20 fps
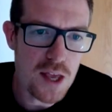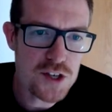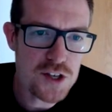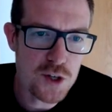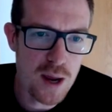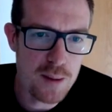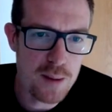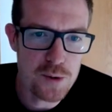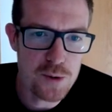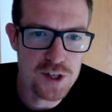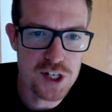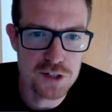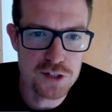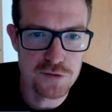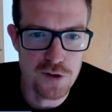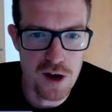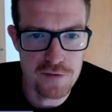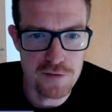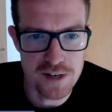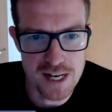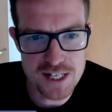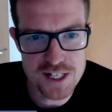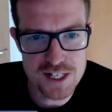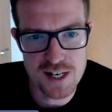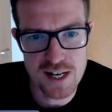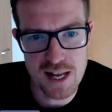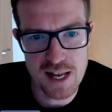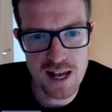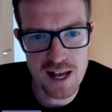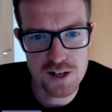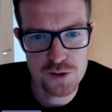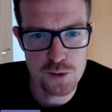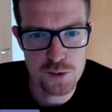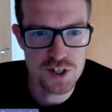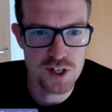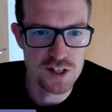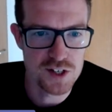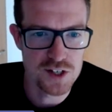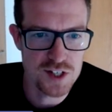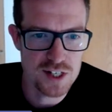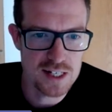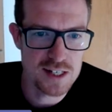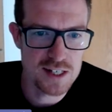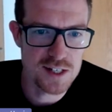So M365 and Internet, as we can see,